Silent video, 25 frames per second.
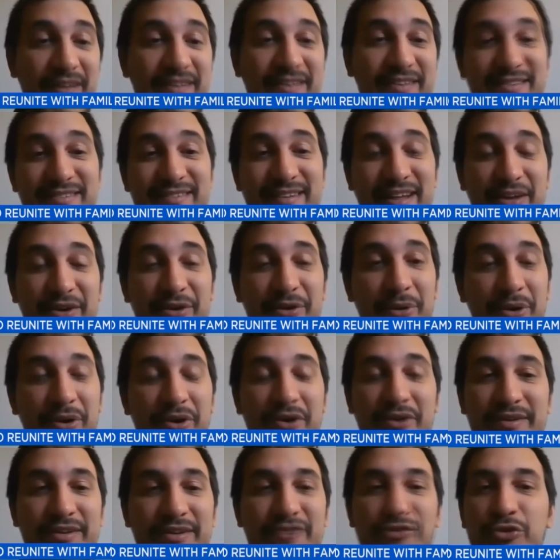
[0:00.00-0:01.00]
This 10 year old
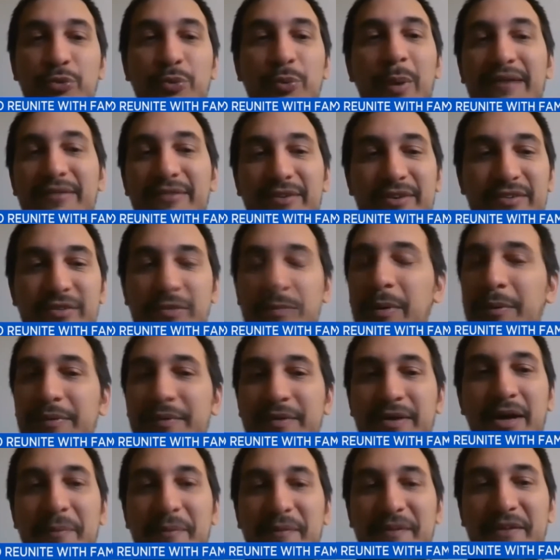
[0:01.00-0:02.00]
girl needs two waivers to be able
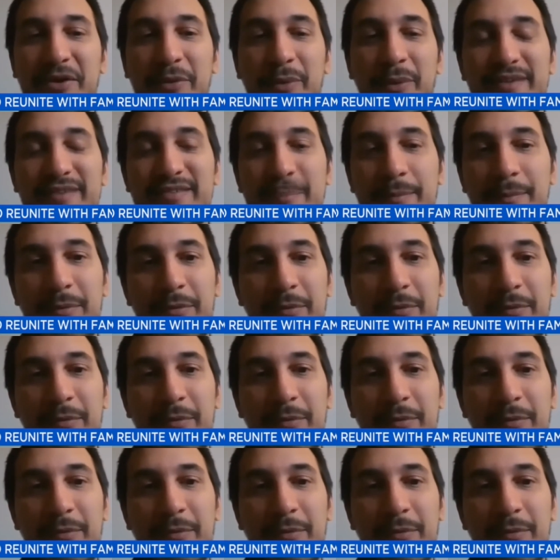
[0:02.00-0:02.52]
to come to the U.S. to be with